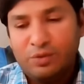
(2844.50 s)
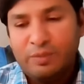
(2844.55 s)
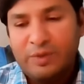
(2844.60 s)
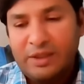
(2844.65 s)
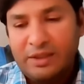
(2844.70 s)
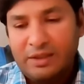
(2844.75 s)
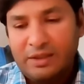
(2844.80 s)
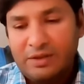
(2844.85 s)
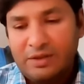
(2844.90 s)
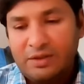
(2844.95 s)
Do
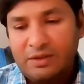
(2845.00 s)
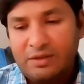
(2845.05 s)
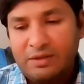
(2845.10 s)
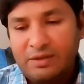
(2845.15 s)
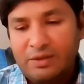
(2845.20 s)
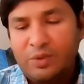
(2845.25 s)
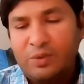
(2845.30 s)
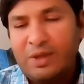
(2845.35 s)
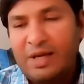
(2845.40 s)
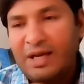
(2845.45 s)

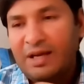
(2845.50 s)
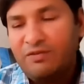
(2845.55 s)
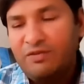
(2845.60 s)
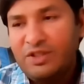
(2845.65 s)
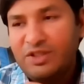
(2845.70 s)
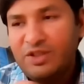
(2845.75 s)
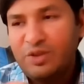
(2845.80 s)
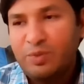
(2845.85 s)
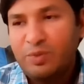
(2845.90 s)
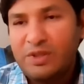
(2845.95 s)
meditation. You
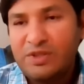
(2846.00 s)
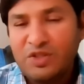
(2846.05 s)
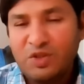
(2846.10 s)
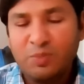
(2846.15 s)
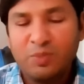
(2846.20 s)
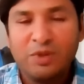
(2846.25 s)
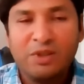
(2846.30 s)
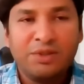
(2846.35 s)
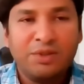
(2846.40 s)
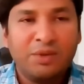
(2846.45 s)
have this
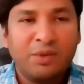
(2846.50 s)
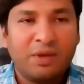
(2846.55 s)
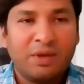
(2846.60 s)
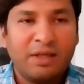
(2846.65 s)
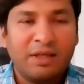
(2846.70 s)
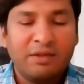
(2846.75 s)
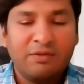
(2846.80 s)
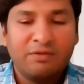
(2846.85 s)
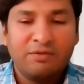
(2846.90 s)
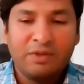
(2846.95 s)
principle in your
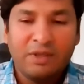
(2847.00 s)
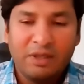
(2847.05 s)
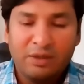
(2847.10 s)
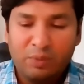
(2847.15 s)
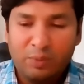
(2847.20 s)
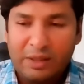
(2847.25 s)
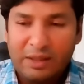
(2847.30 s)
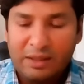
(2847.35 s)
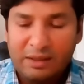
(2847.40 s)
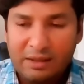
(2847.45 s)
life
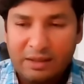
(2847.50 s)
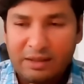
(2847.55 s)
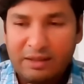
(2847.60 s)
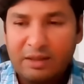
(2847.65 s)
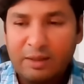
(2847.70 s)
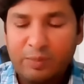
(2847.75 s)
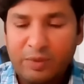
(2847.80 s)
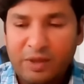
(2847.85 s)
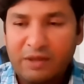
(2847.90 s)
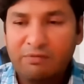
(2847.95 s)
that when I
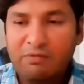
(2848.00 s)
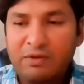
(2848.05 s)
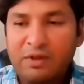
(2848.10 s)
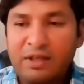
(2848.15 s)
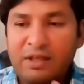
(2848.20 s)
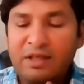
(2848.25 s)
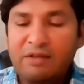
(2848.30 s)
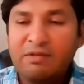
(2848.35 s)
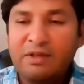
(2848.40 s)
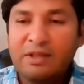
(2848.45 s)
get up,
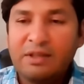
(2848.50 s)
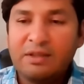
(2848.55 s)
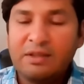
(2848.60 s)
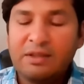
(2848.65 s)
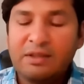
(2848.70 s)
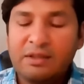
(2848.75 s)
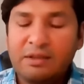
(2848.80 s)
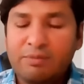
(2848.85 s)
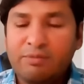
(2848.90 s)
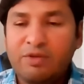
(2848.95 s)
every day when I
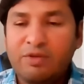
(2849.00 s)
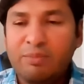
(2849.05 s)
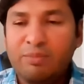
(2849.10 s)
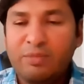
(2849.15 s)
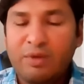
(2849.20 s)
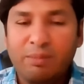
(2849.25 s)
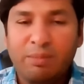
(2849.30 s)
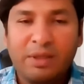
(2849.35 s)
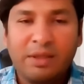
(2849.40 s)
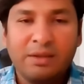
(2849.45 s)
get up
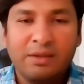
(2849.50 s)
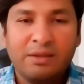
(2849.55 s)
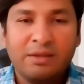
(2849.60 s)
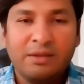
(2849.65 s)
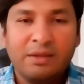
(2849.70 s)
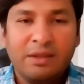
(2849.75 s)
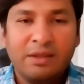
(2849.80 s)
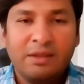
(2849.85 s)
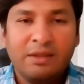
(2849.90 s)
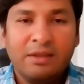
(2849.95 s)
from my bed,
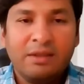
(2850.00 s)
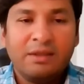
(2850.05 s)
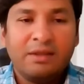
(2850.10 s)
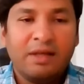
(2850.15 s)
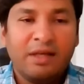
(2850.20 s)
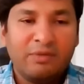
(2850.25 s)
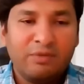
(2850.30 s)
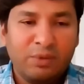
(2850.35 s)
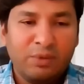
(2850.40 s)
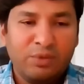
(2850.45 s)

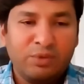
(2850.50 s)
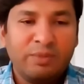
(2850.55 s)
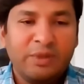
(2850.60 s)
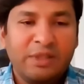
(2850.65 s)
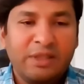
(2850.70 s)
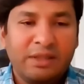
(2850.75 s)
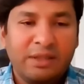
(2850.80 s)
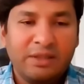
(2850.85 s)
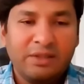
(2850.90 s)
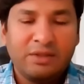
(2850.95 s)
I will do
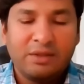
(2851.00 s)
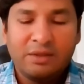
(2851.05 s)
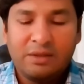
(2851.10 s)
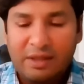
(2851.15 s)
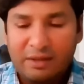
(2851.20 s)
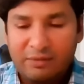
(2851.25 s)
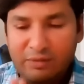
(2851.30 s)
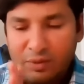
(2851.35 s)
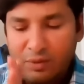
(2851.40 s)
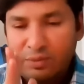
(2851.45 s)

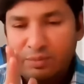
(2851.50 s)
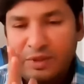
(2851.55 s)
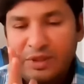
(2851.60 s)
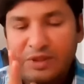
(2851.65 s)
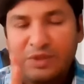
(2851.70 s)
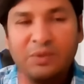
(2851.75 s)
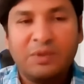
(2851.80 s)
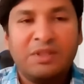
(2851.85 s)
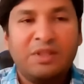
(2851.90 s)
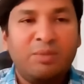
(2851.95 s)
meditation. I will do
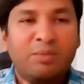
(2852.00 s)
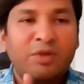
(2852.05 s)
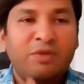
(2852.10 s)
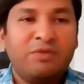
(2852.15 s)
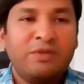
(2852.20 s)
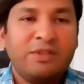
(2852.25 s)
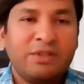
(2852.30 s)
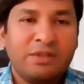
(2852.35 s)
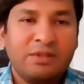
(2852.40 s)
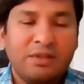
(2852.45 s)
my
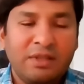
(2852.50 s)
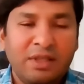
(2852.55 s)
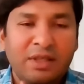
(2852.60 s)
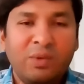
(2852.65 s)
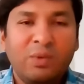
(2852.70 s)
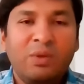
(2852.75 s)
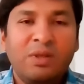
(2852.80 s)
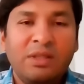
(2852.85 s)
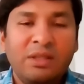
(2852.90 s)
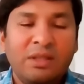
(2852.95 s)
swadharma first,
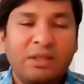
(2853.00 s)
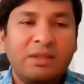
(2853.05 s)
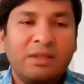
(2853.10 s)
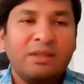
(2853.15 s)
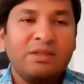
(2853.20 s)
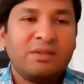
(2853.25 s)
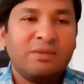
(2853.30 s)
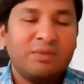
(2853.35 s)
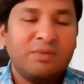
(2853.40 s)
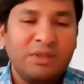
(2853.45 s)
then only the
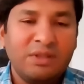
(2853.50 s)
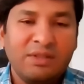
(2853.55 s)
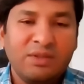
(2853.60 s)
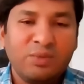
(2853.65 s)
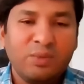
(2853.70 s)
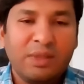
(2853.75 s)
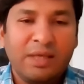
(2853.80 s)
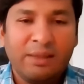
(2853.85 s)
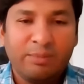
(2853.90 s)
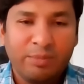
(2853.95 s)
rest of the
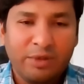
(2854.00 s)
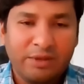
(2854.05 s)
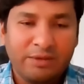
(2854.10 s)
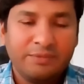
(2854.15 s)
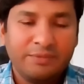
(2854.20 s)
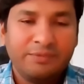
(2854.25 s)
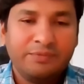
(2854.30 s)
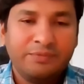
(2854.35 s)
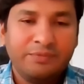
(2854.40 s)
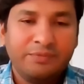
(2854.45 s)
things will happen.